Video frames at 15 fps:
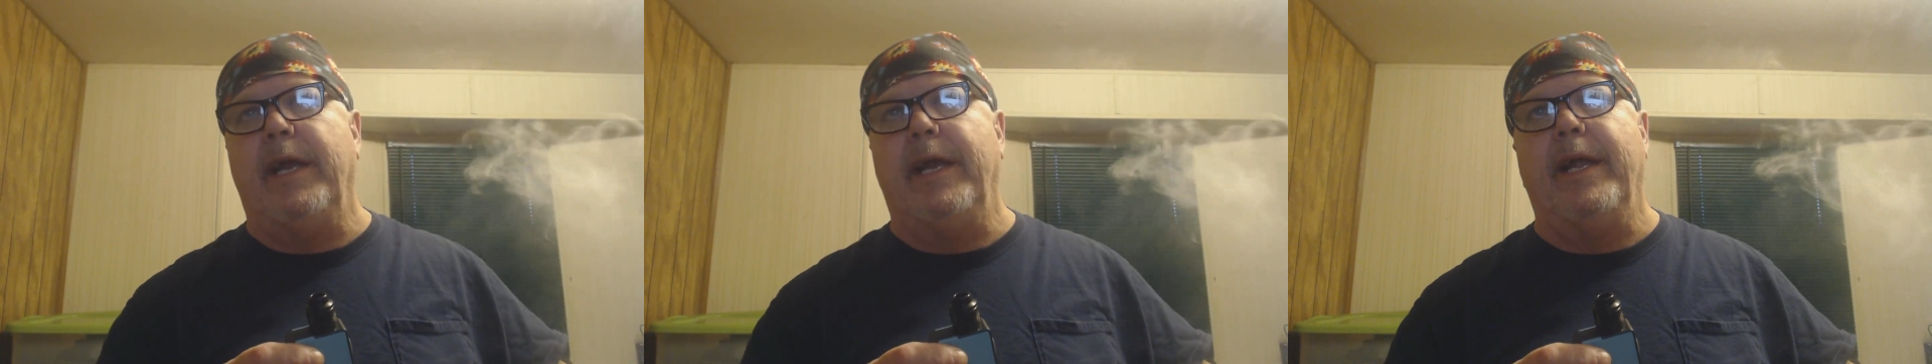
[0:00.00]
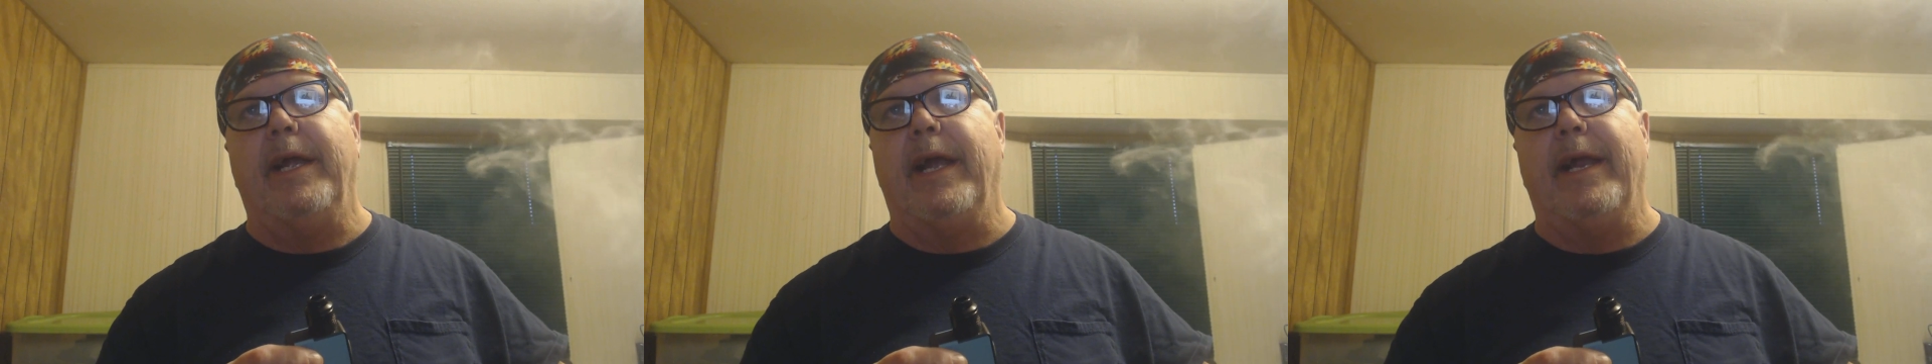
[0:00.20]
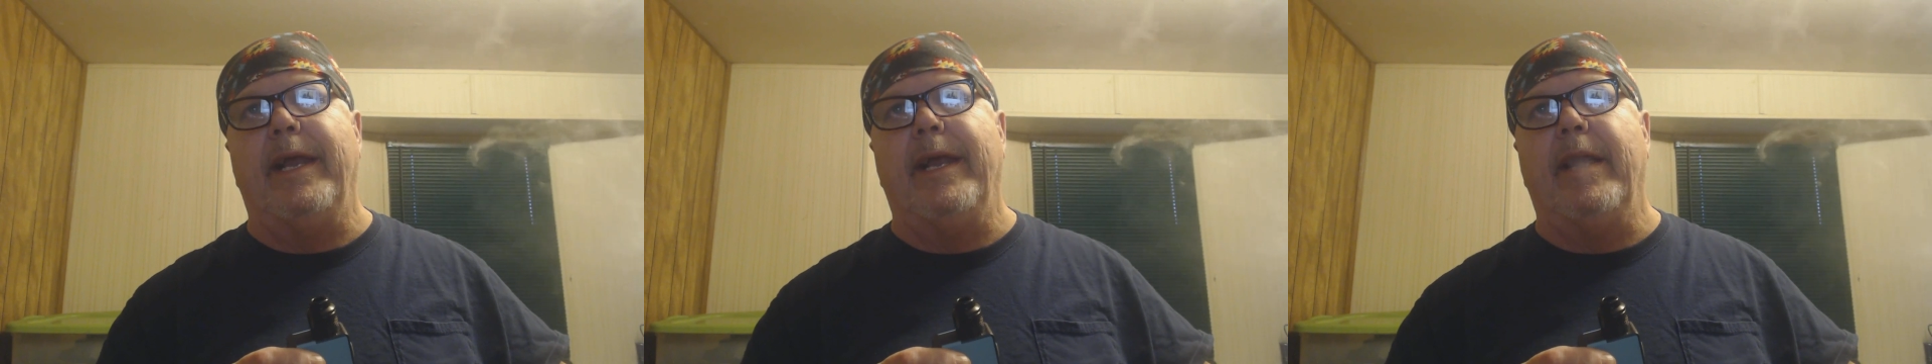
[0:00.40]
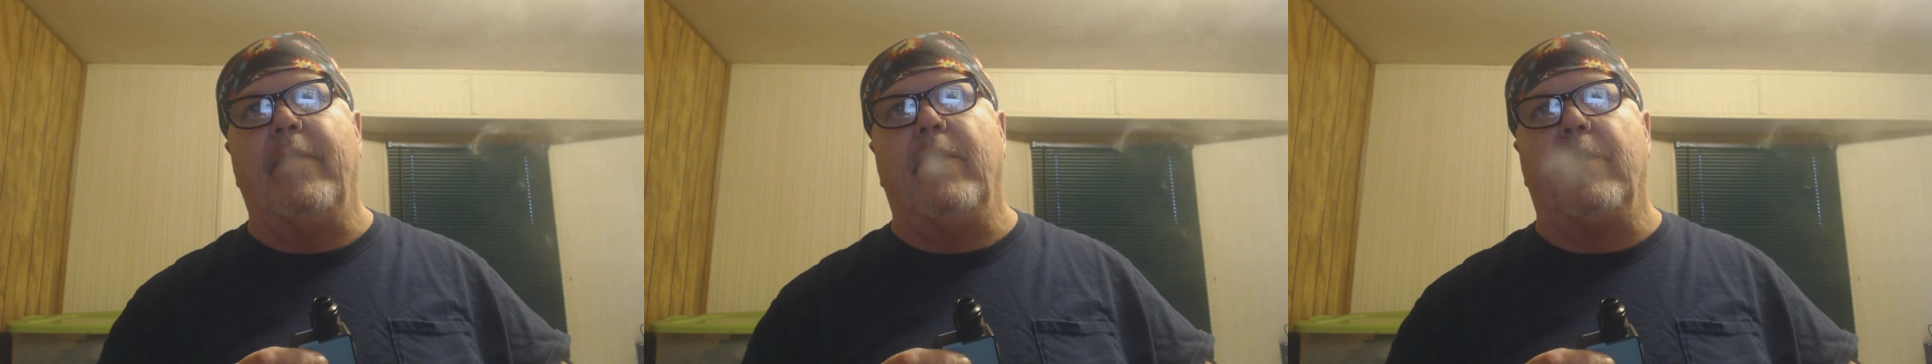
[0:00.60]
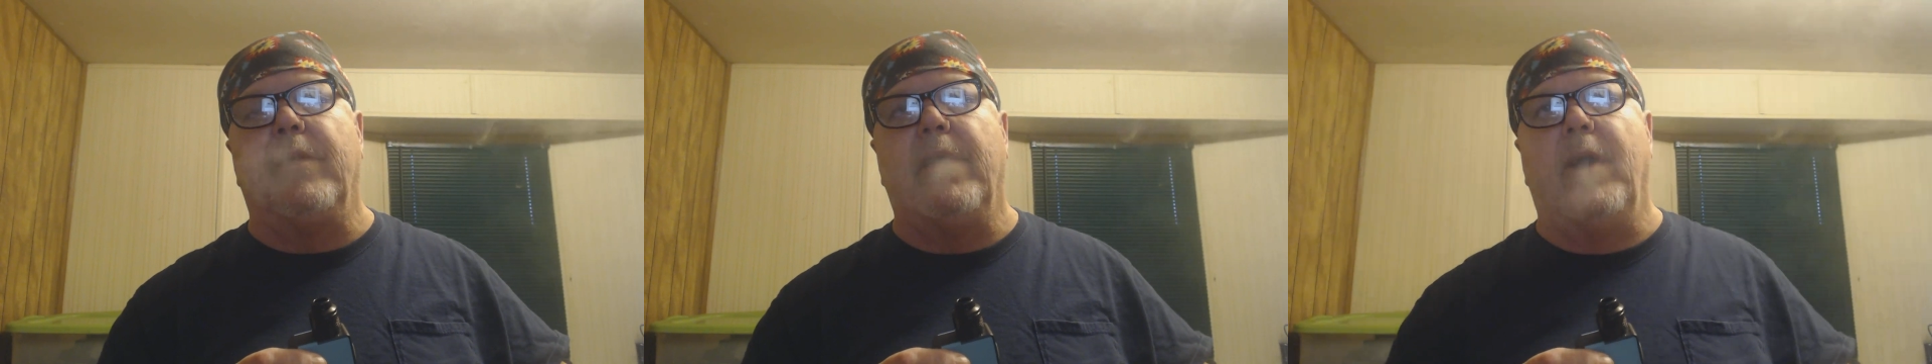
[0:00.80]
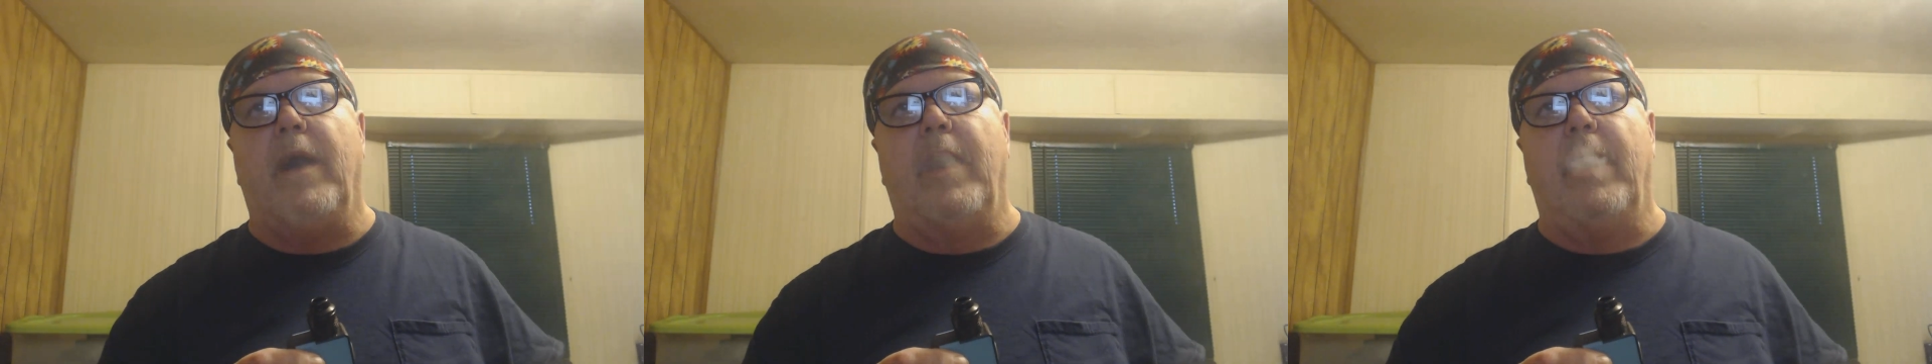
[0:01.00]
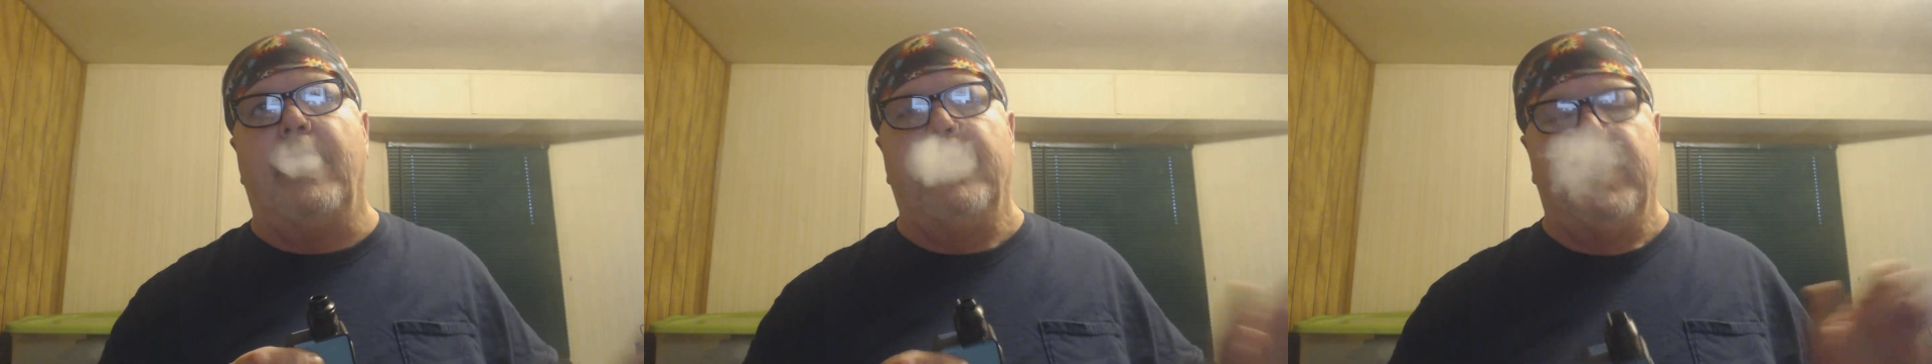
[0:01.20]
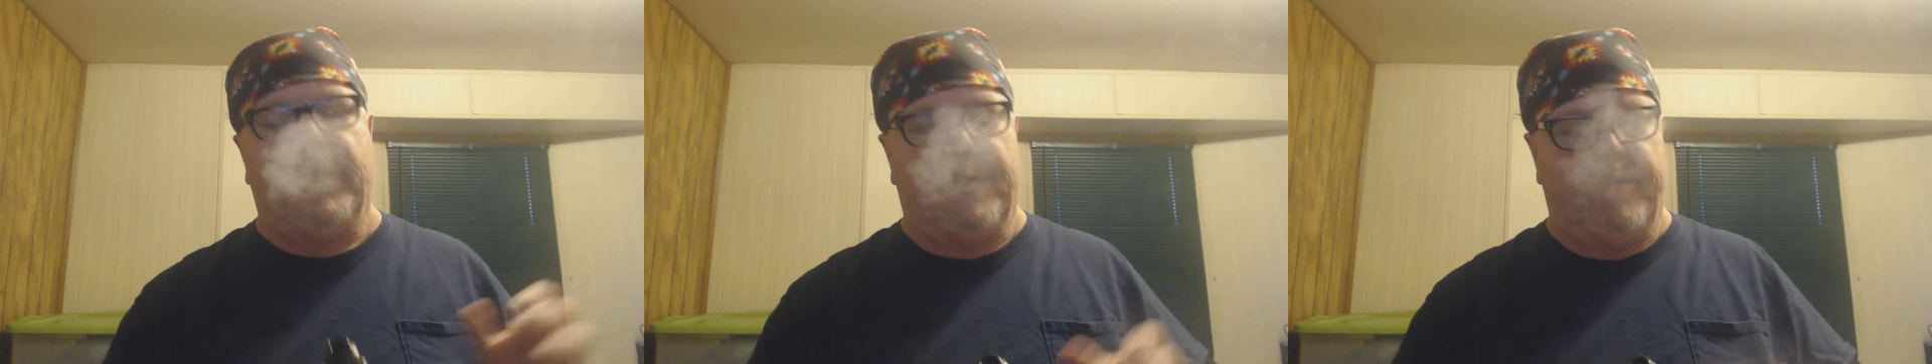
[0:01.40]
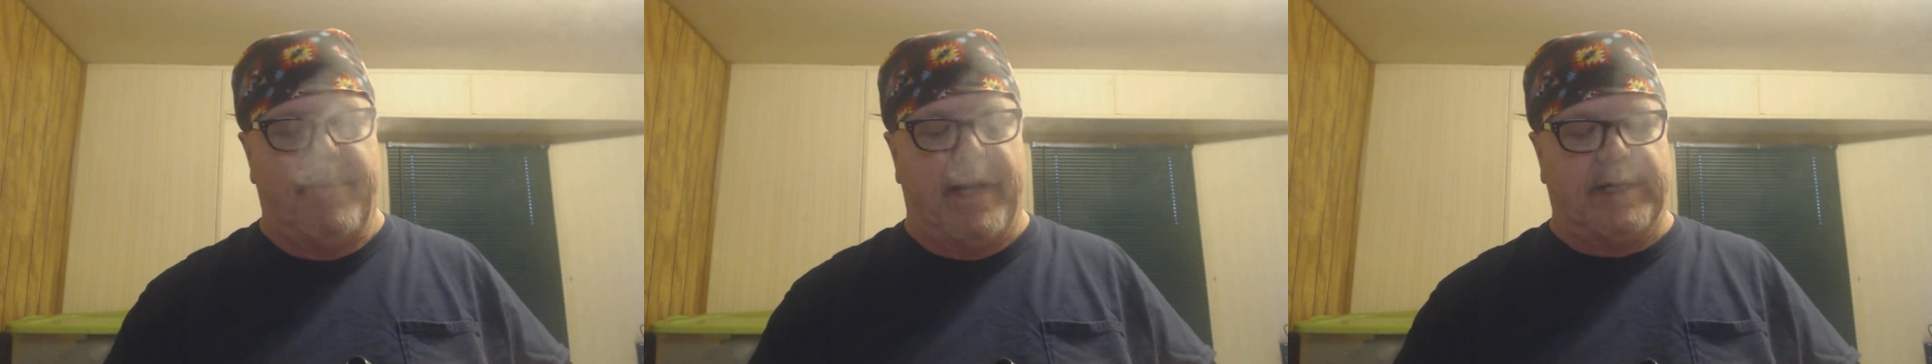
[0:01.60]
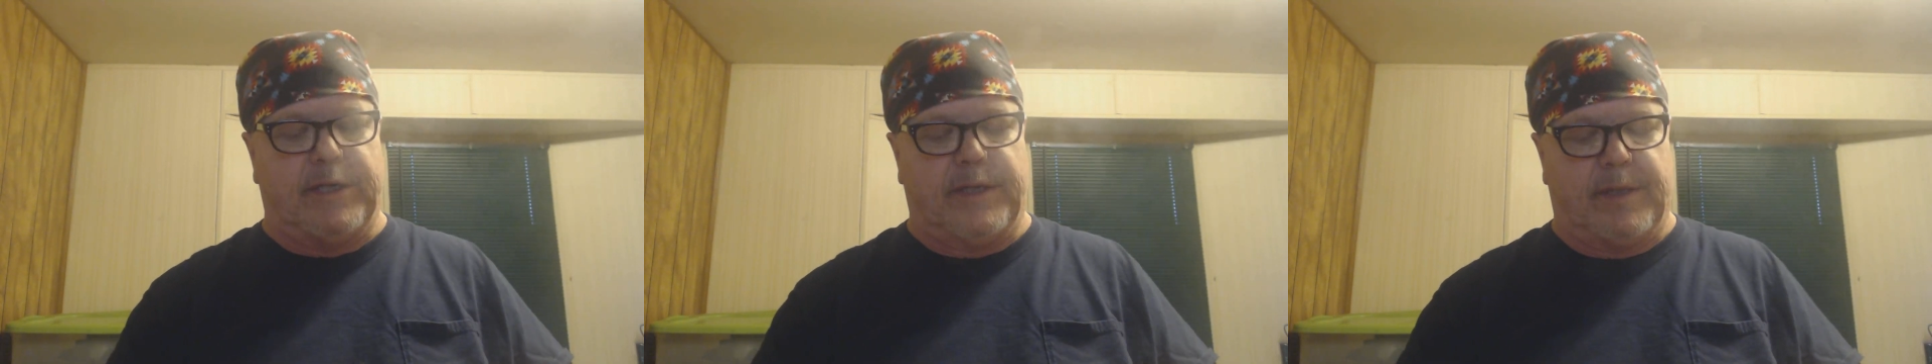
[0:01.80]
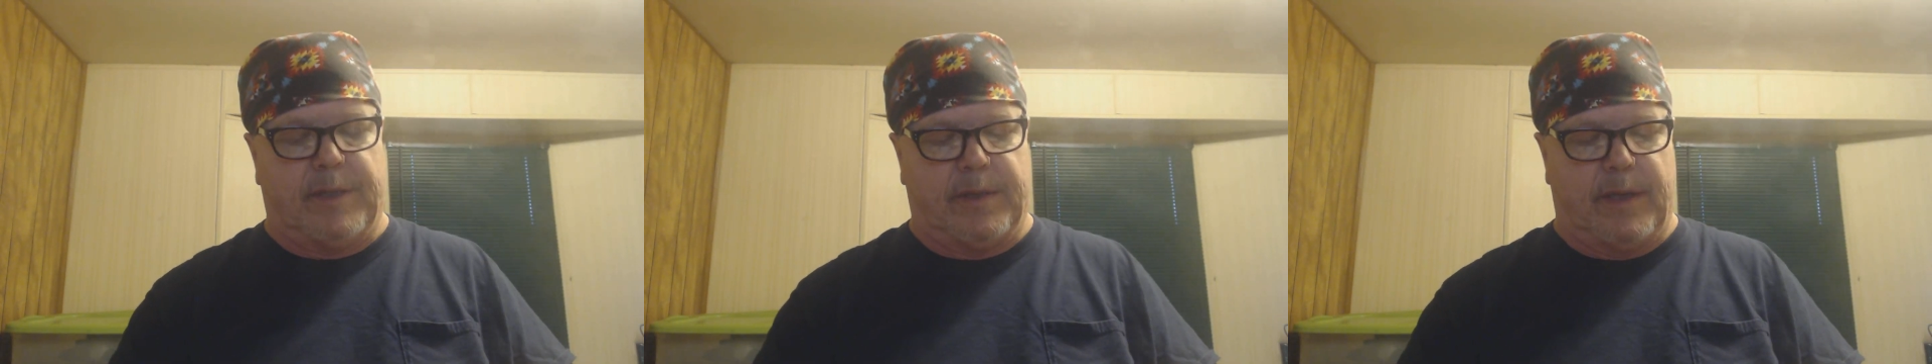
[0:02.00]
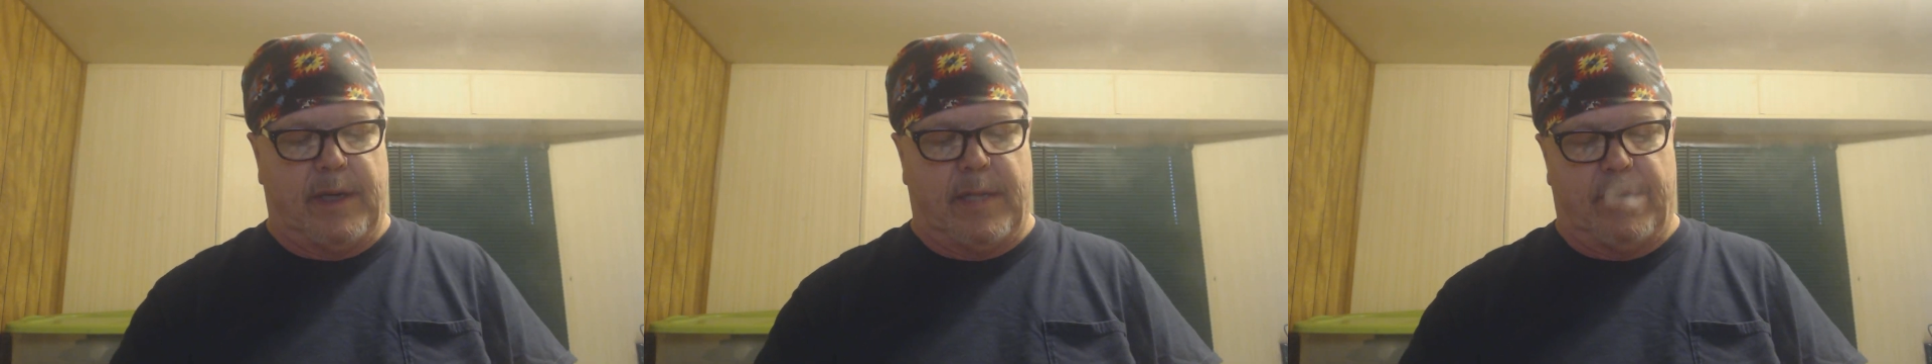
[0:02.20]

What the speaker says: any other mesh